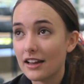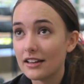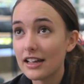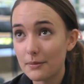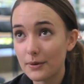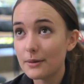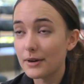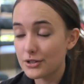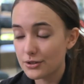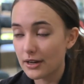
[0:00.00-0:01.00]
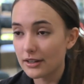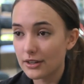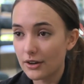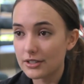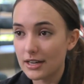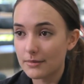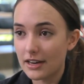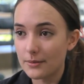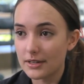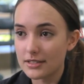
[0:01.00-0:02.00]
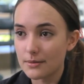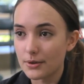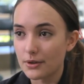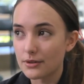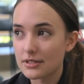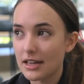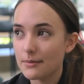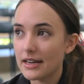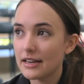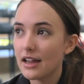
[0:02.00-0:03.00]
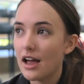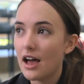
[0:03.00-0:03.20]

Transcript: yeah, pretty much throughout the whole time that I've been at St Paul's. I mean,